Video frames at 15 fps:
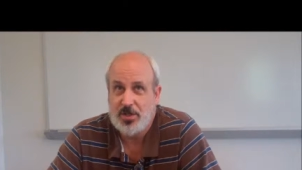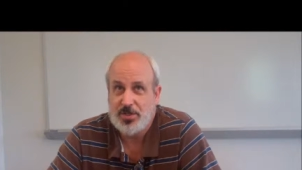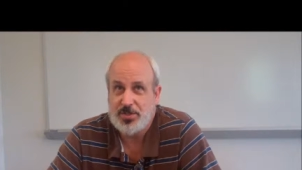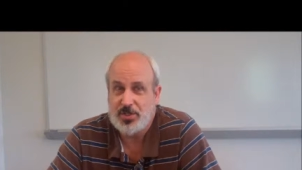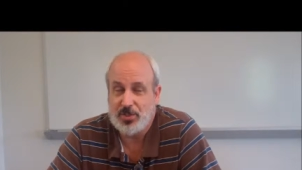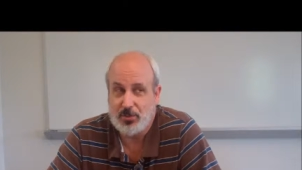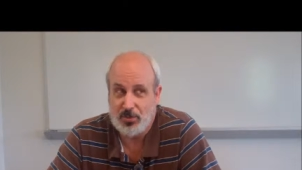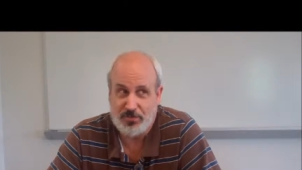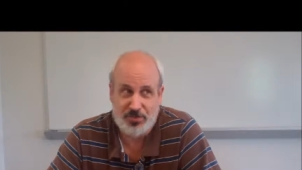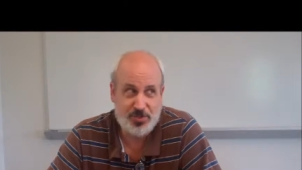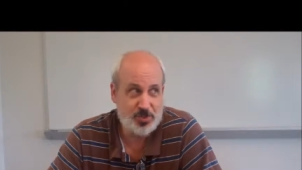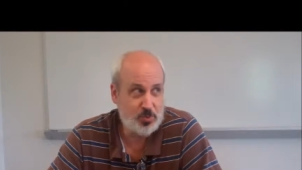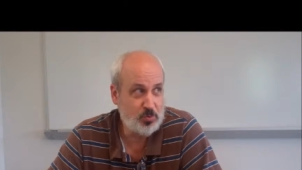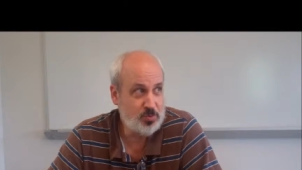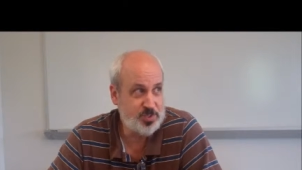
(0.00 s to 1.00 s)
So if the
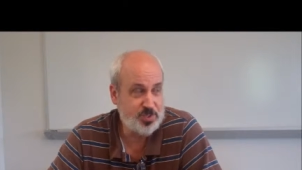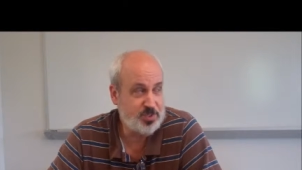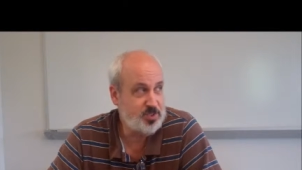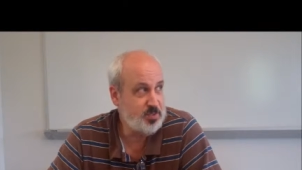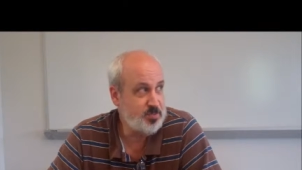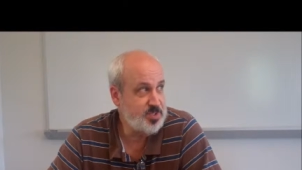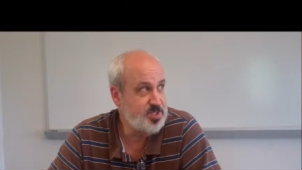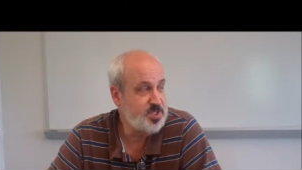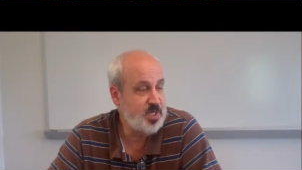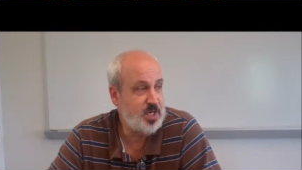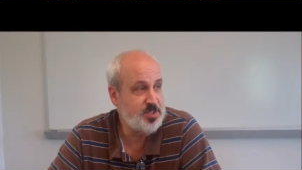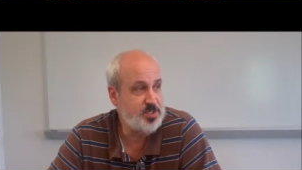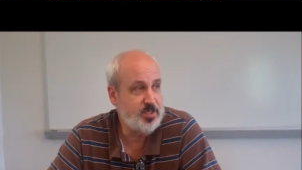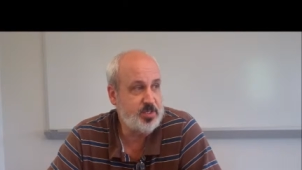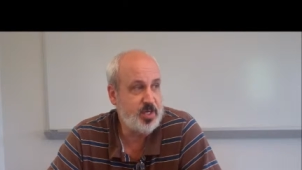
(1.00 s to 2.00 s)
school system
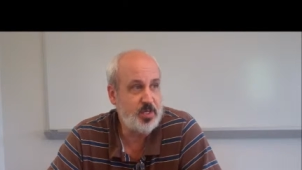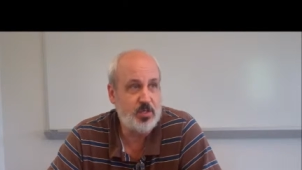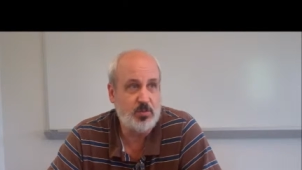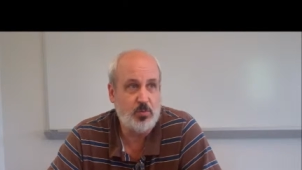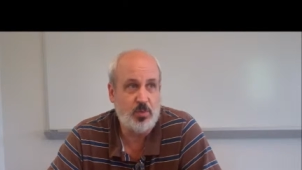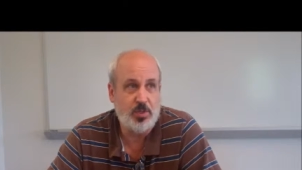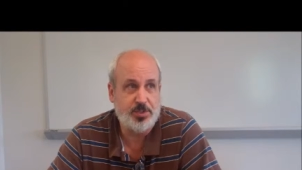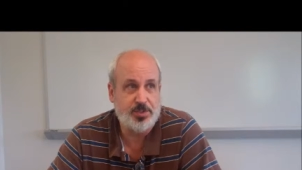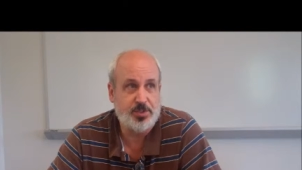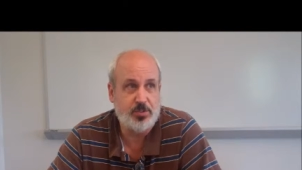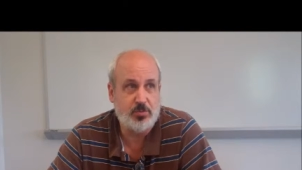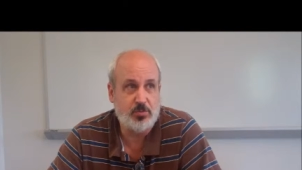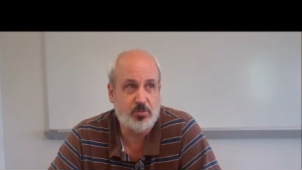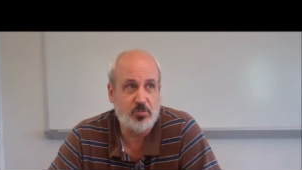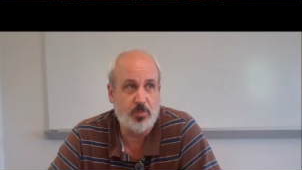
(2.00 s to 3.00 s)
decides that they don't want
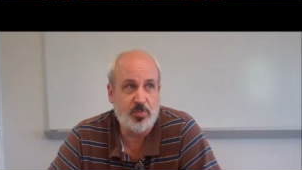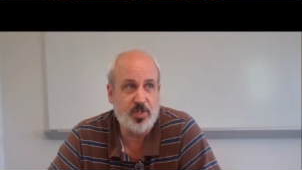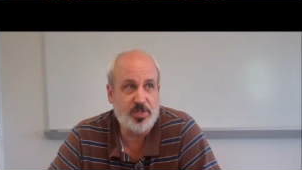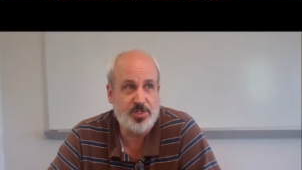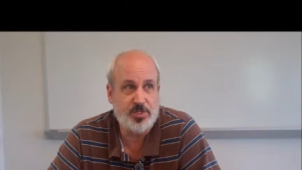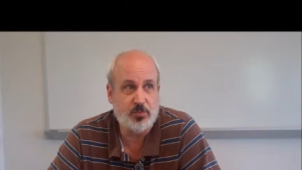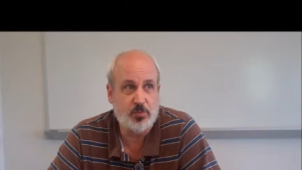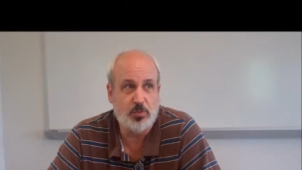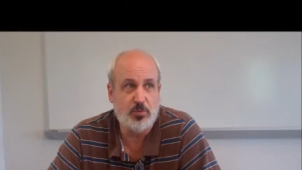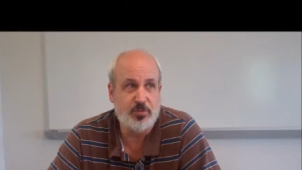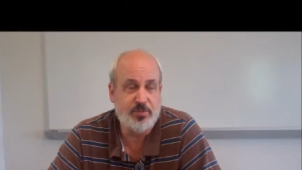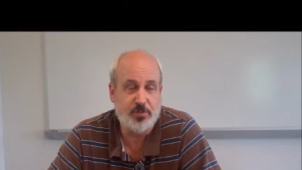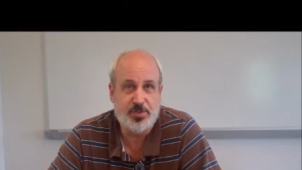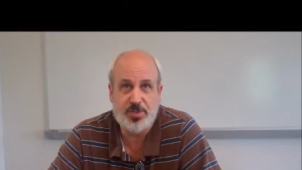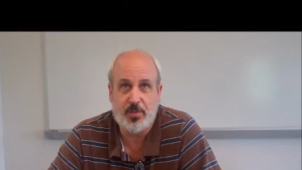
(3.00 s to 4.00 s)
to replace a
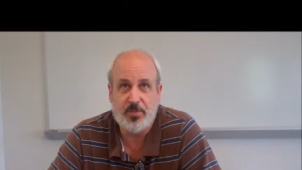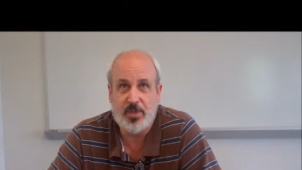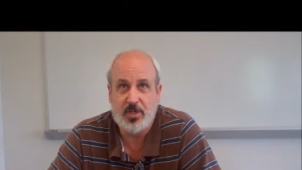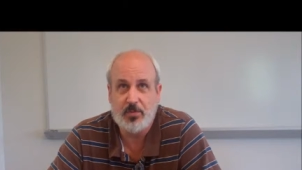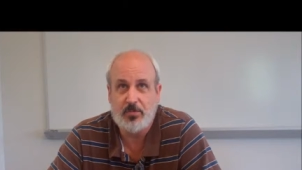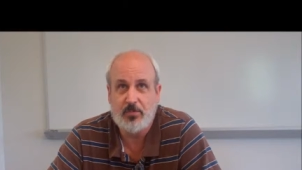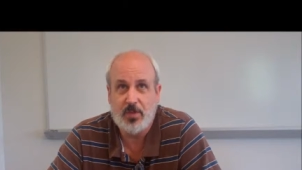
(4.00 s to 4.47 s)
roof or something,